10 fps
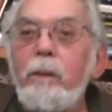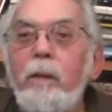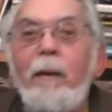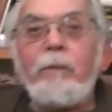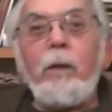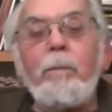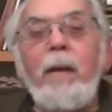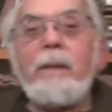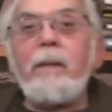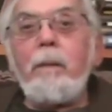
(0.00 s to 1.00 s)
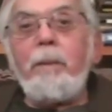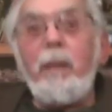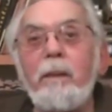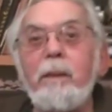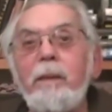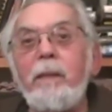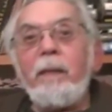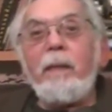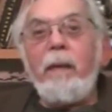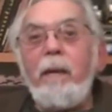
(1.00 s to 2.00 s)
You have to go back to the
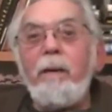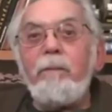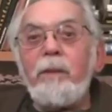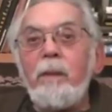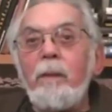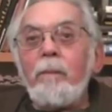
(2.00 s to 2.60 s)
Paleolithic caves.